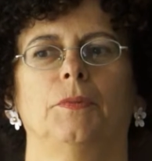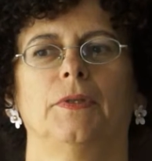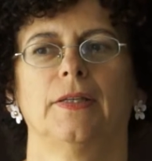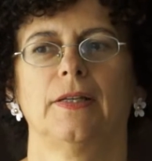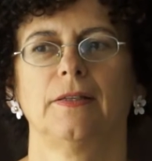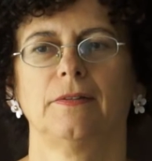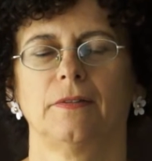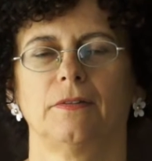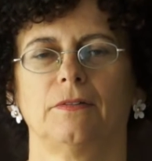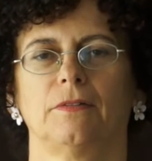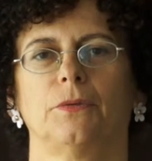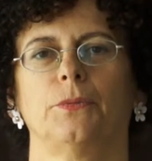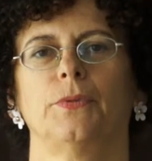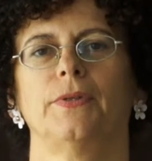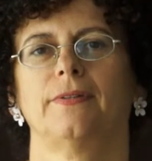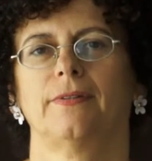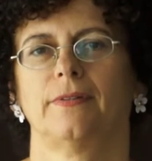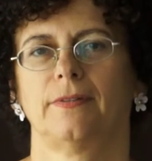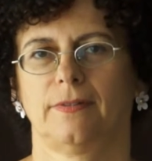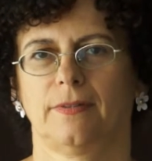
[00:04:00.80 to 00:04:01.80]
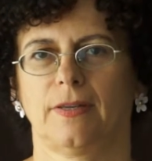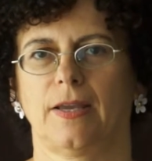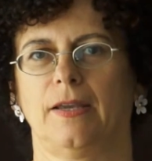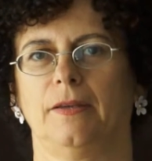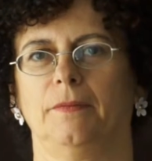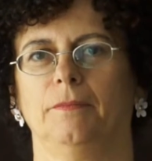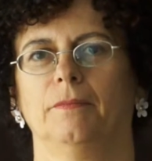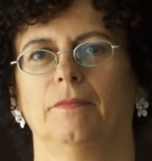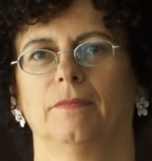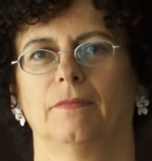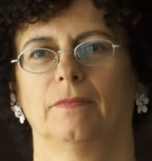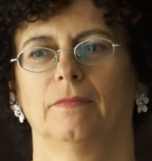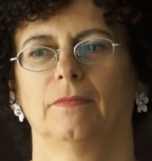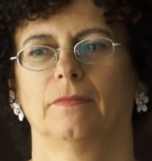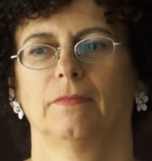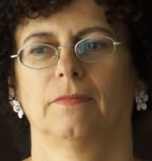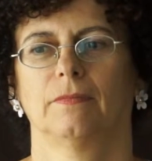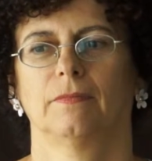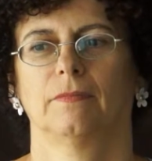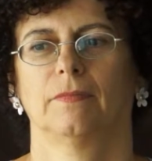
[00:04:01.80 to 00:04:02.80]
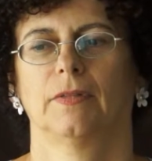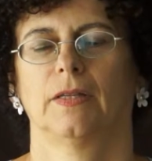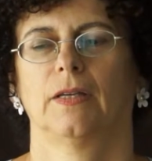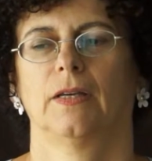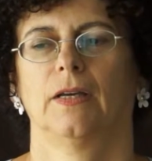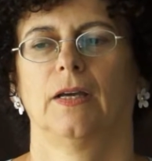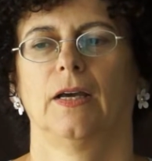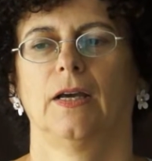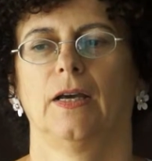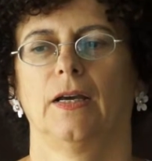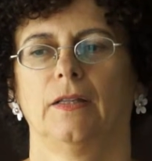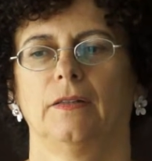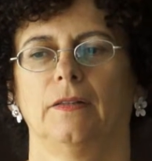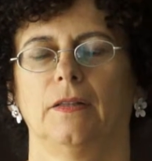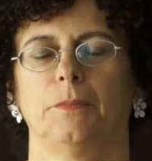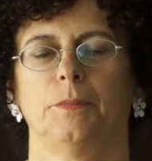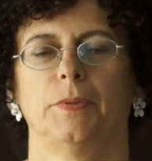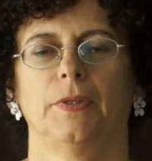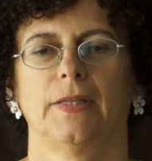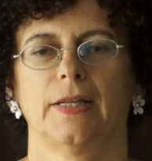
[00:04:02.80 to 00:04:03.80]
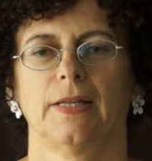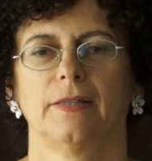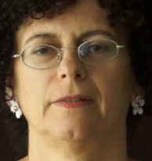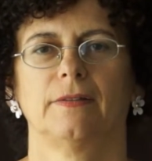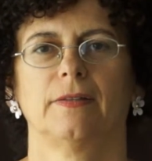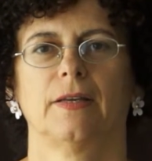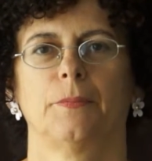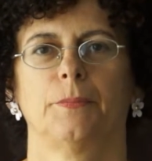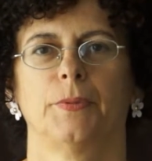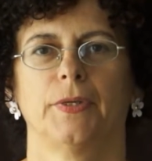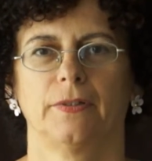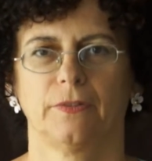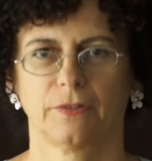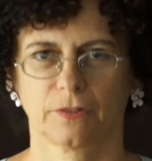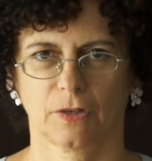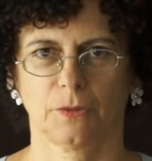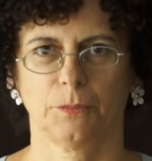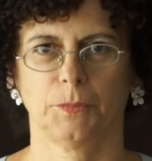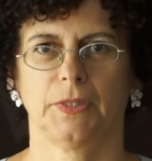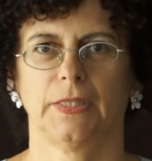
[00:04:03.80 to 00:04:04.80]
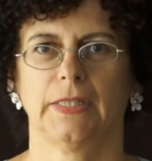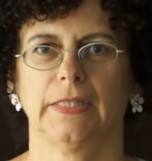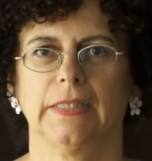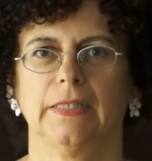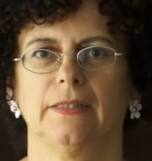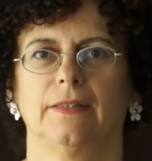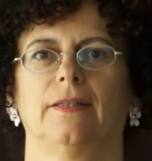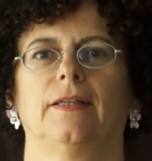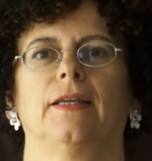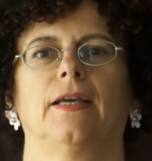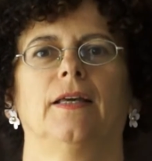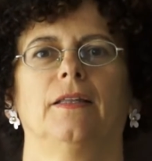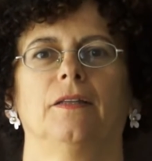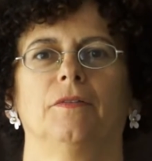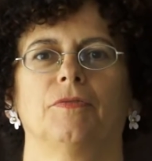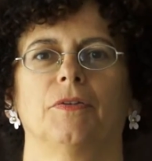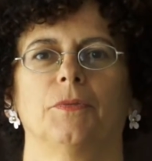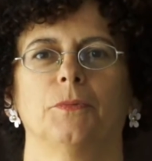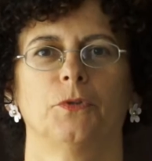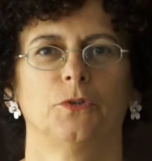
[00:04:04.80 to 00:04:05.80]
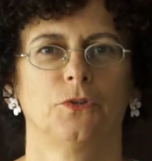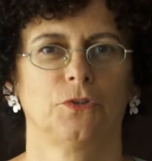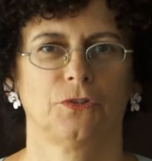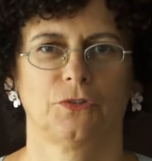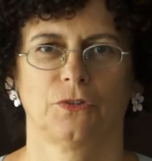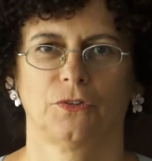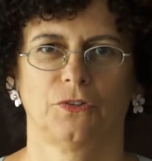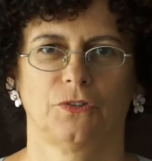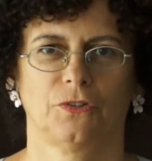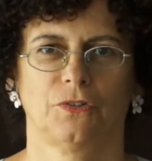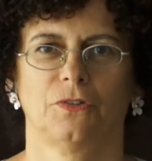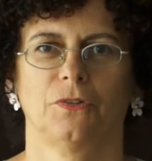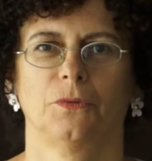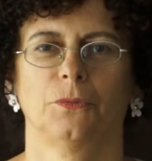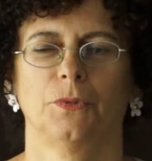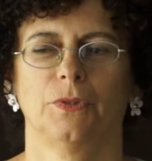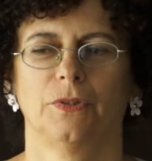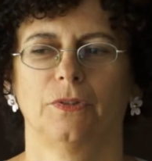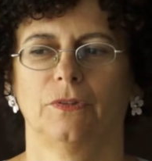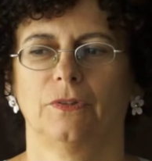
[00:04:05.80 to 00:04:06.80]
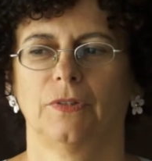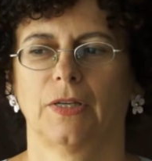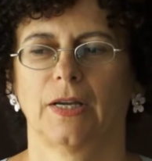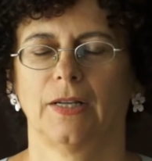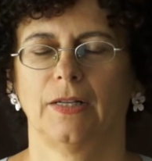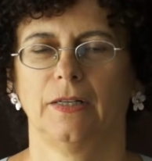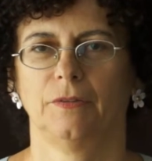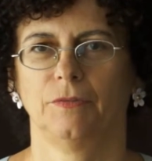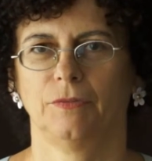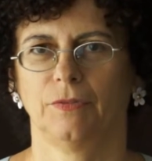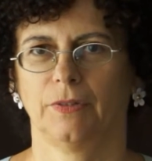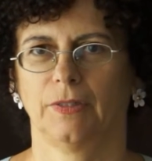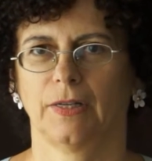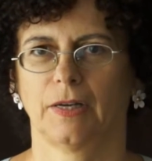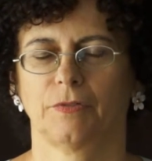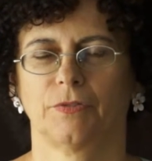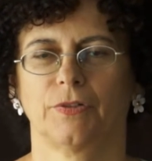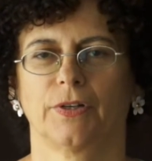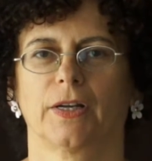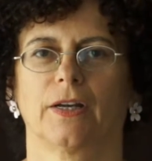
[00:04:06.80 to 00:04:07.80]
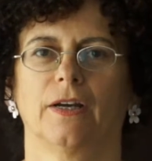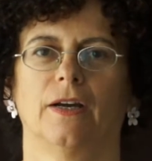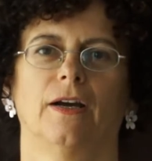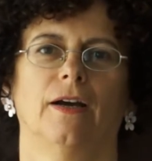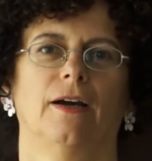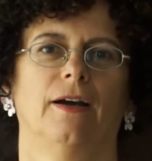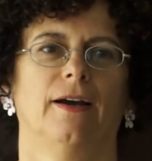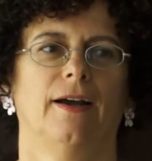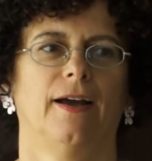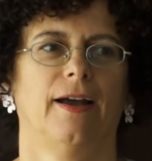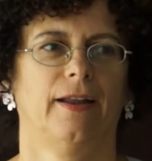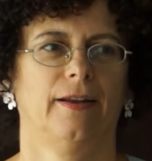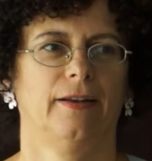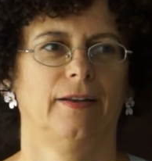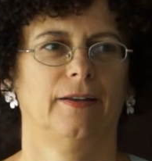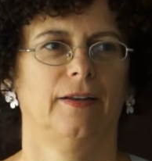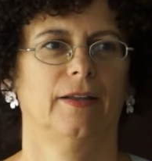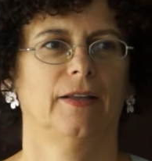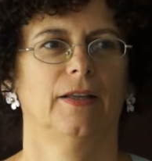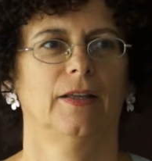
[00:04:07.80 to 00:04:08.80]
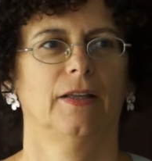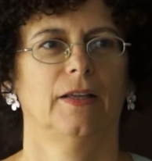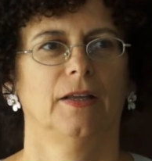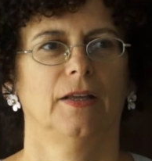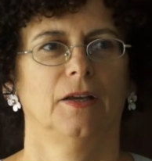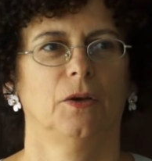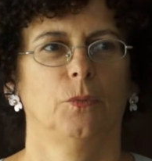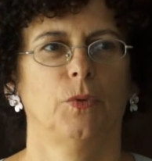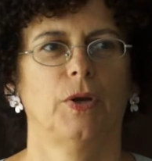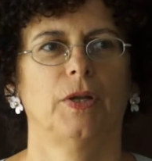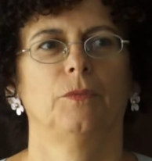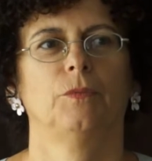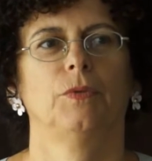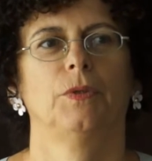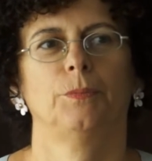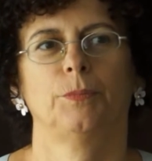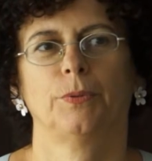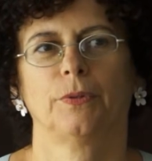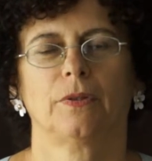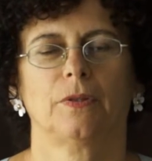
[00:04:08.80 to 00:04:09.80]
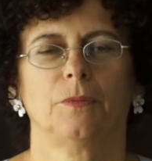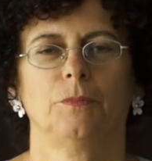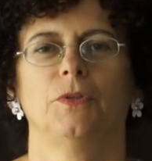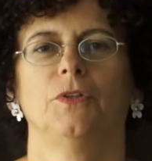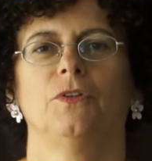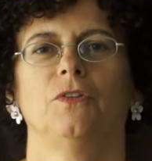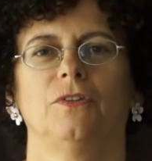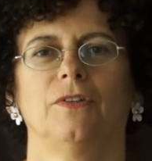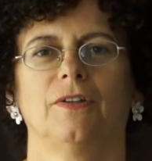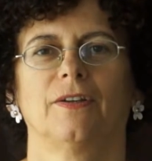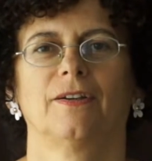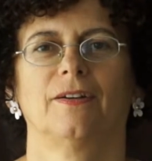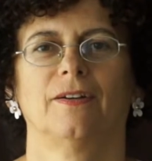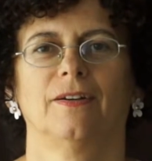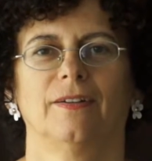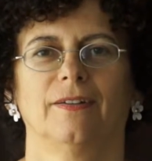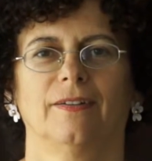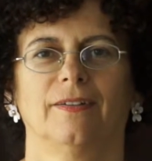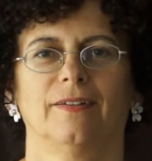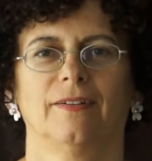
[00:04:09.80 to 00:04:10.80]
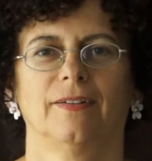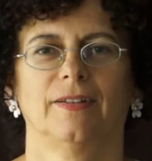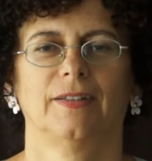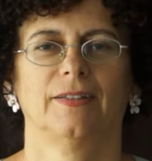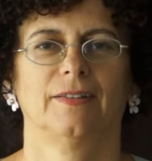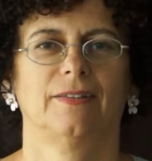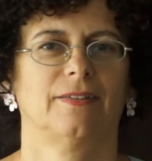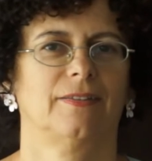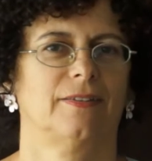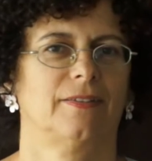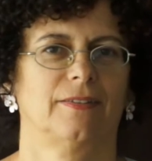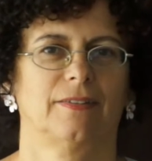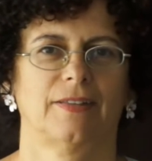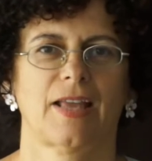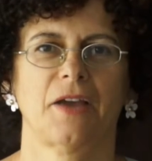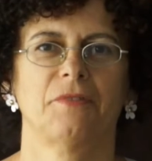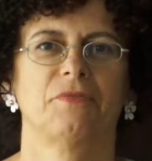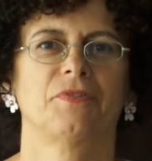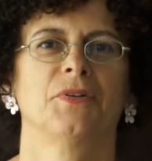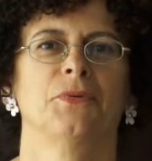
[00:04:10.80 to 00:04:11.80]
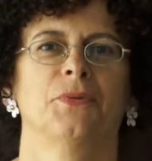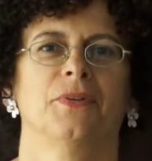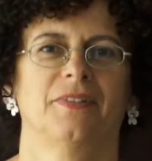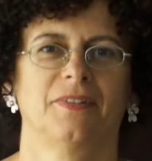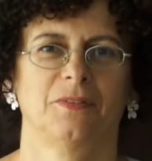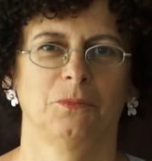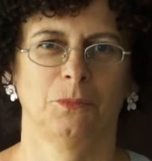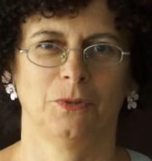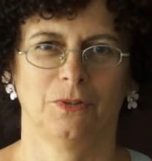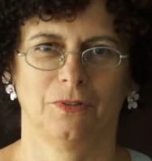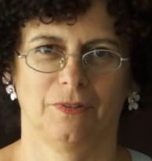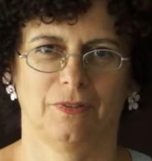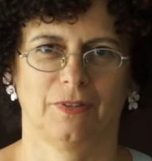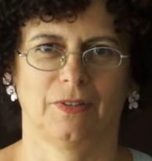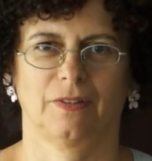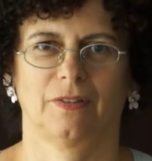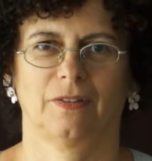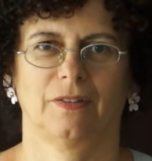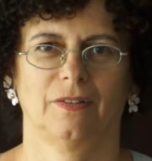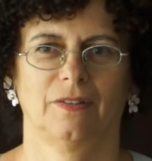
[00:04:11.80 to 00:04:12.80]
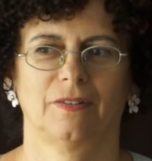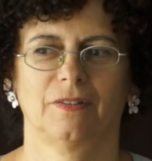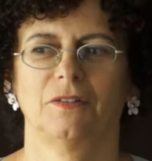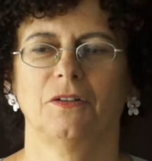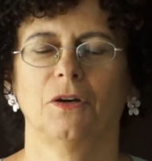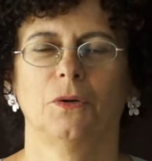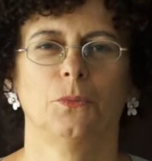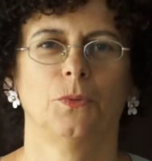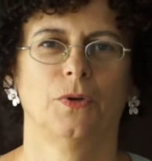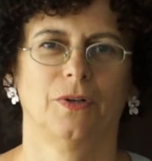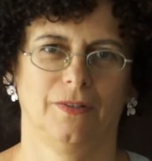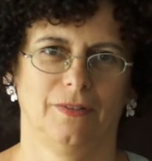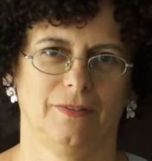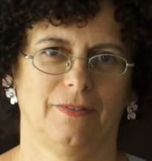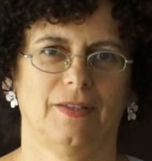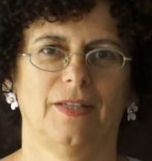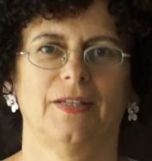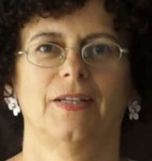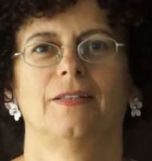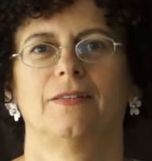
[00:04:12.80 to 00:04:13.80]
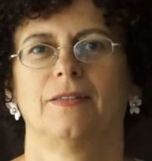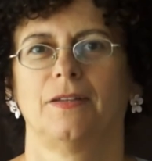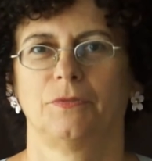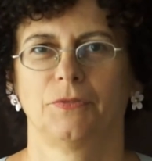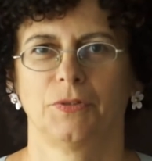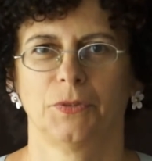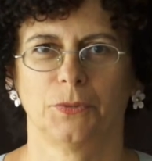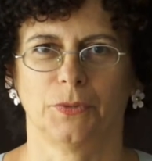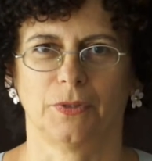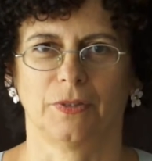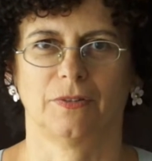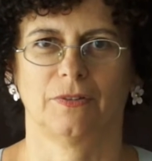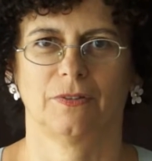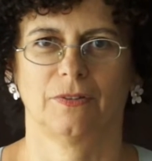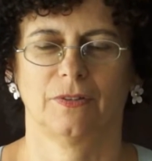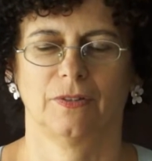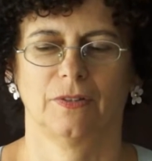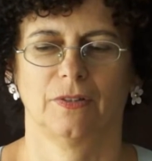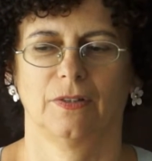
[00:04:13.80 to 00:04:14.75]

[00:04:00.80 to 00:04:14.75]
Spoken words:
Bidanza is always the same, and that Bidanza brings community together from all sorts of the world. I live in Africa, and when we put the music on, it's everyone's music. It's no one's, and it's everyone's.